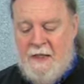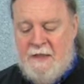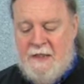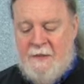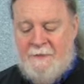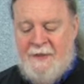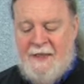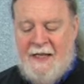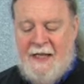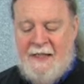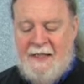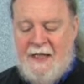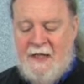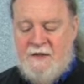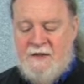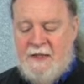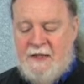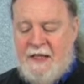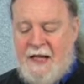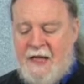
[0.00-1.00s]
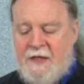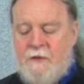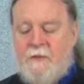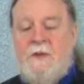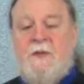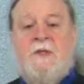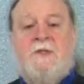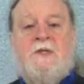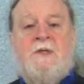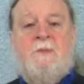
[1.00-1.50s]
they began now to gather
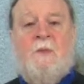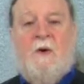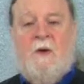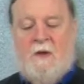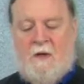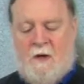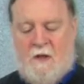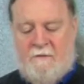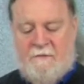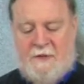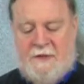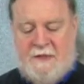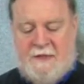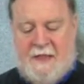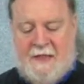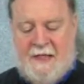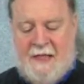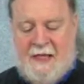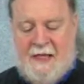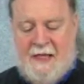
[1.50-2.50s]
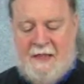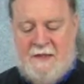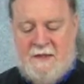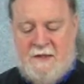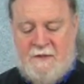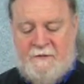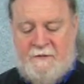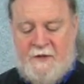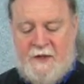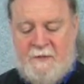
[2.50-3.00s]
in the small harvest they had and
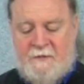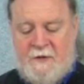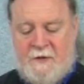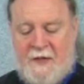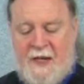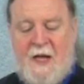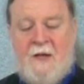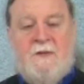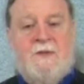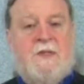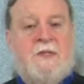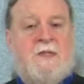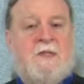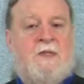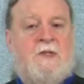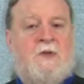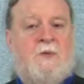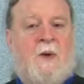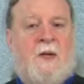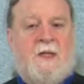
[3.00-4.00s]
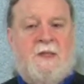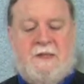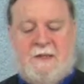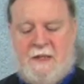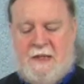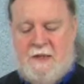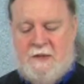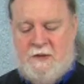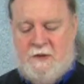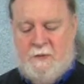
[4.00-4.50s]
to fit up their houses and dwellings
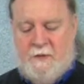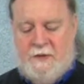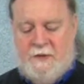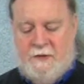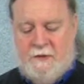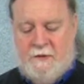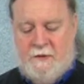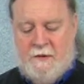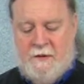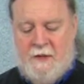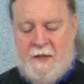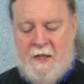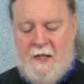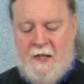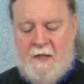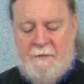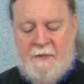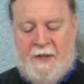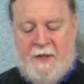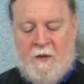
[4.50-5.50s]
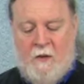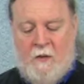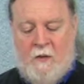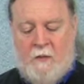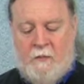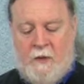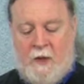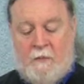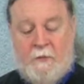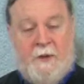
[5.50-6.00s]
against winter, being
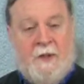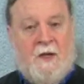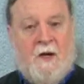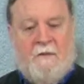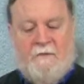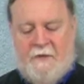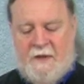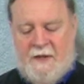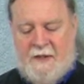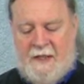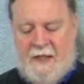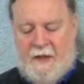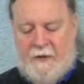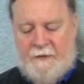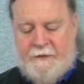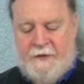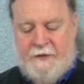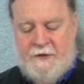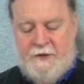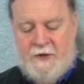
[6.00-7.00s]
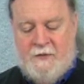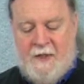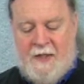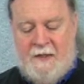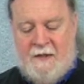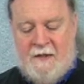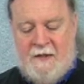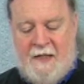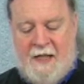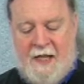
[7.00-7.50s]
all well recovered in health and
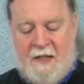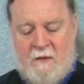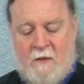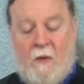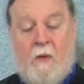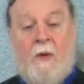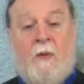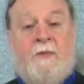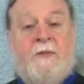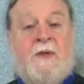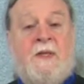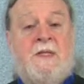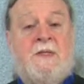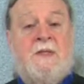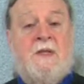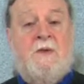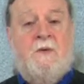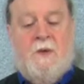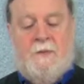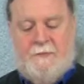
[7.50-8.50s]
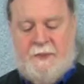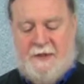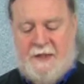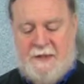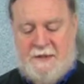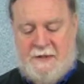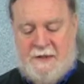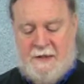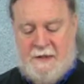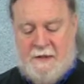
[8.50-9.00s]
strength, and had all things in good
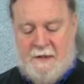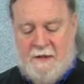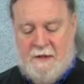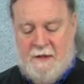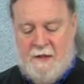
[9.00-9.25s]
plenty.